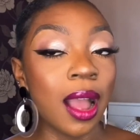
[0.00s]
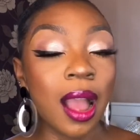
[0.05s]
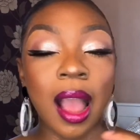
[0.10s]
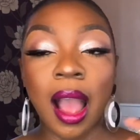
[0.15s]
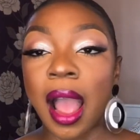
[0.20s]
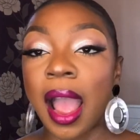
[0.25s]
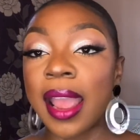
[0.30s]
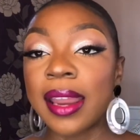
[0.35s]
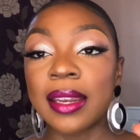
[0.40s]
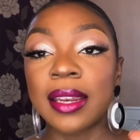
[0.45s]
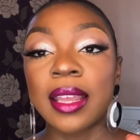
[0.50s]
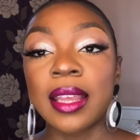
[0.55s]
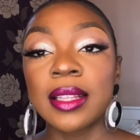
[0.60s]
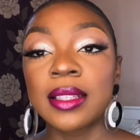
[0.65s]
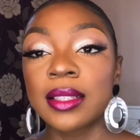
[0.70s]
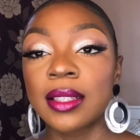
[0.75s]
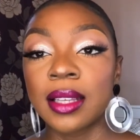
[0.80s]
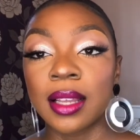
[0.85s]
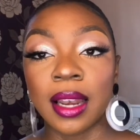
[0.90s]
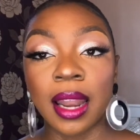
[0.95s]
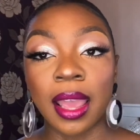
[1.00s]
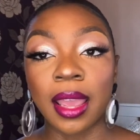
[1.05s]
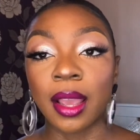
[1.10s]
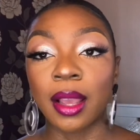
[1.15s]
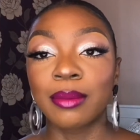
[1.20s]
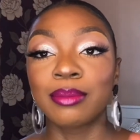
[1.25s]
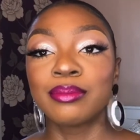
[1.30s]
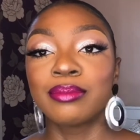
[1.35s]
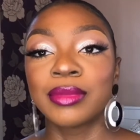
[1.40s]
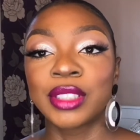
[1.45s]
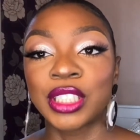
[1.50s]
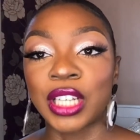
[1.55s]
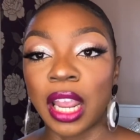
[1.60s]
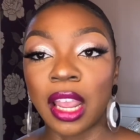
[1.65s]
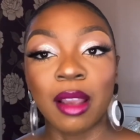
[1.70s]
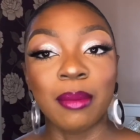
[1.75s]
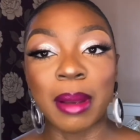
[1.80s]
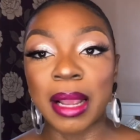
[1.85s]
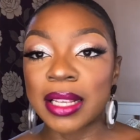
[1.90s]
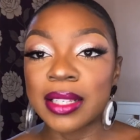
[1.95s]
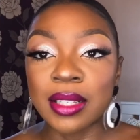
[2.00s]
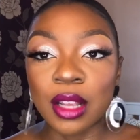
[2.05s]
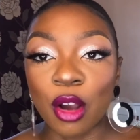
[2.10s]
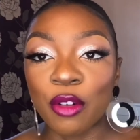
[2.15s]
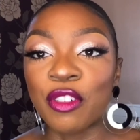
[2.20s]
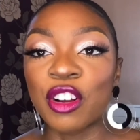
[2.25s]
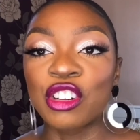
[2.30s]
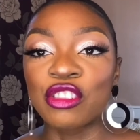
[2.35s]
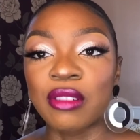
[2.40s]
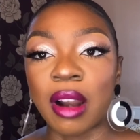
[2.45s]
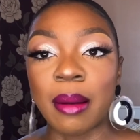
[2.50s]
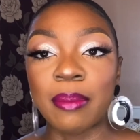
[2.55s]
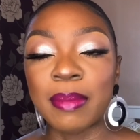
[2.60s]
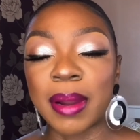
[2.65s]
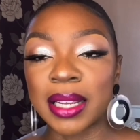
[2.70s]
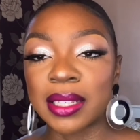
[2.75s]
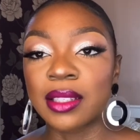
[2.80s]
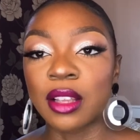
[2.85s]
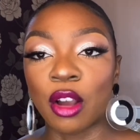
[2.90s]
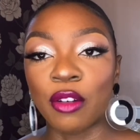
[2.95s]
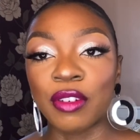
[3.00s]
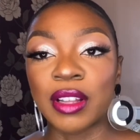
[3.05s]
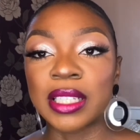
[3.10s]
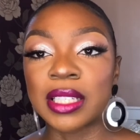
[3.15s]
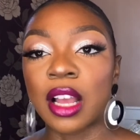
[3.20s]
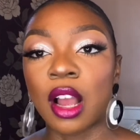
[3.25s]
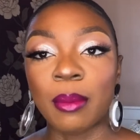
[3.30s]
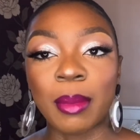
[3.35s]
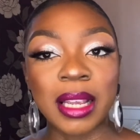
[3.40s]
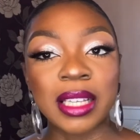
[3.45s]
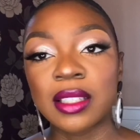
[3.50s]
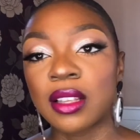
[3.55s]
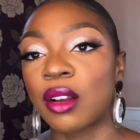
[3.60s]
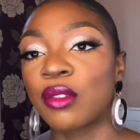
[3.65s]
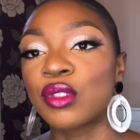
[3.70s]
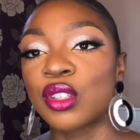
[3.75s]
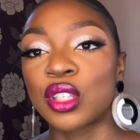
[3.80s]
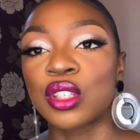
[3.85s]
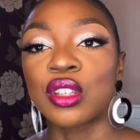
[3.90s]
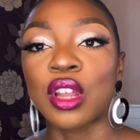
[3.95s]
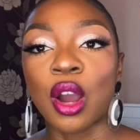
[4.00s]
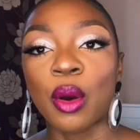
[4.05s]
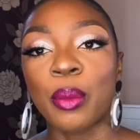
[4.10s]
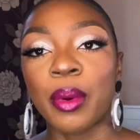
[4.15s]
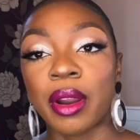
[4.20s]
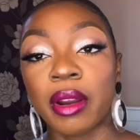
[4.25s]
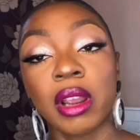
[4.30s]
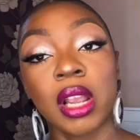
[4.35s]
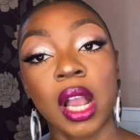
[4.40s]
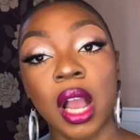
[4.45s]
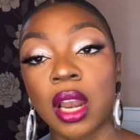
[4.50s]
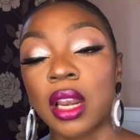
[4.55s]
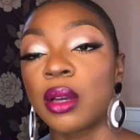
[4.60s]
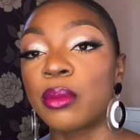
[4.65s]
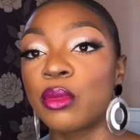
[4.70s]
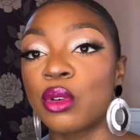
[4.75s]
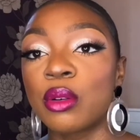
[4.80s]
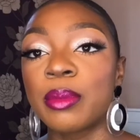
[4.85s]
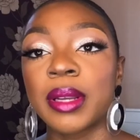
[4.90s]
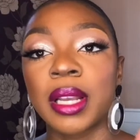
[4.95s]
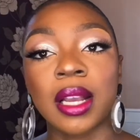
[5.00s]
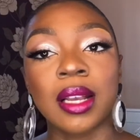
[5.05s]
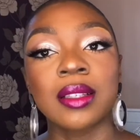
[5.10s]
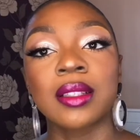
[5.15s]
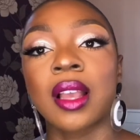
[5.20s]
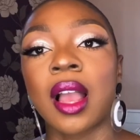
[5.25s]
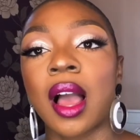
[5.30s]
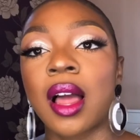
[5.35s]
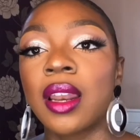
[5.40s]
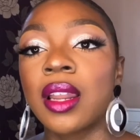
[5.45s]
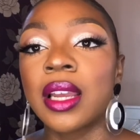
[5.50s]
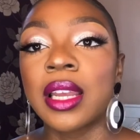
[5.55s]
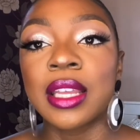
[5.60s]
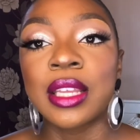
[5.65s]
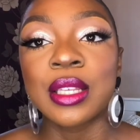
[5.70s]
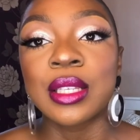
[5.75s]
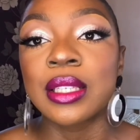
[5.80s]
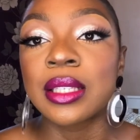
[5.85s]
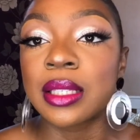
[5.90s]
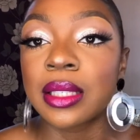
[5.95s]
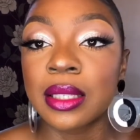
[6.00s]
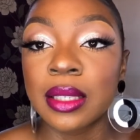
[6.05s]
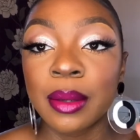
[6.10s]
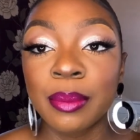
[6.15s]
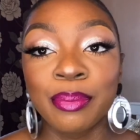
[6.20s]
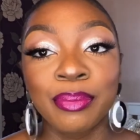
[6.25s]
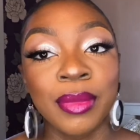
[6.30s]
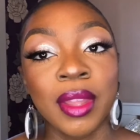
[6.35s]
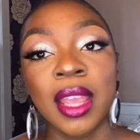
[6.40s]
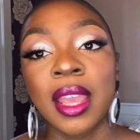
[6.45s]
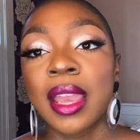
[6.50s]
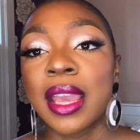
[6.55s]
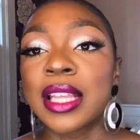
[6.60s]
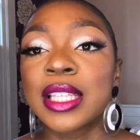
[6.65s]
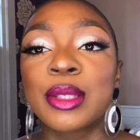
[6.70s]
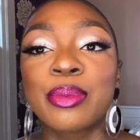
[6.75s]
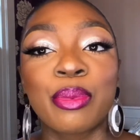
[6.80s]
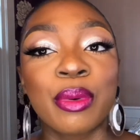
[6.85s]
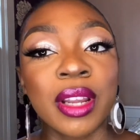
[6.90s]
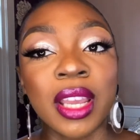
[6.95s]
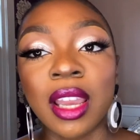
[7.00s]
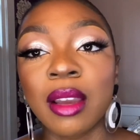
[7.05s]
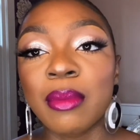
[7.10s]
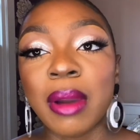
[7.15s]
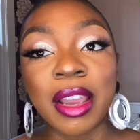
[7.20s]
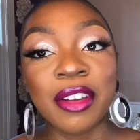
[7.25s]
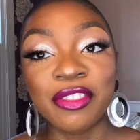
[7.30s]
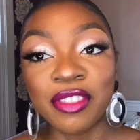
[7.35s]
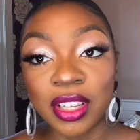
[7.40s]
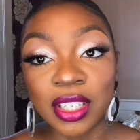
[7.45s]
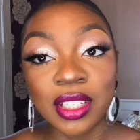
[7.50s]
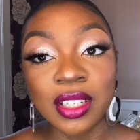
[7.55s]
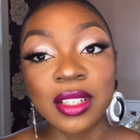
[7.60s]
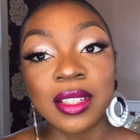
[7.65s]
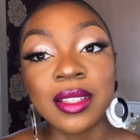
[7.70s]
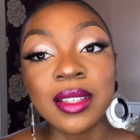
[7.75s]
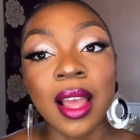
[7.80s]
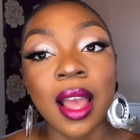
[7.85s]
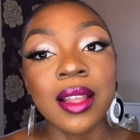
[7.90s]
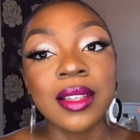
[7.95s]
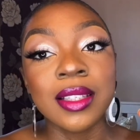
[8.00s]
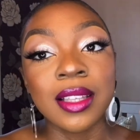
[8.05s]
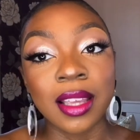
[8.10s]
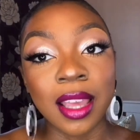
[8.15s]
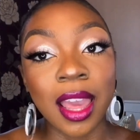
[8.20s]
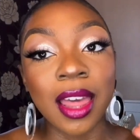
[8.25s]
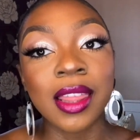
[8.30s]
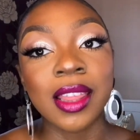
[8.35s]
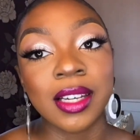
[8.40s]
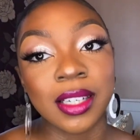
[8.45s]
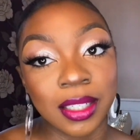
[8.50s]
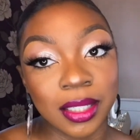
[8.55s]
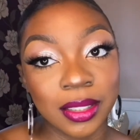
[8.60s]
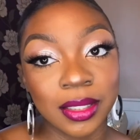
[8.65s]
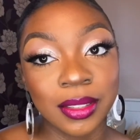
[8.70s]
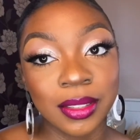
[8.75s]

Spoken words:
I need to like shake myself and grab myself and tell myself to start wearing color more, because color it's bringing my features together.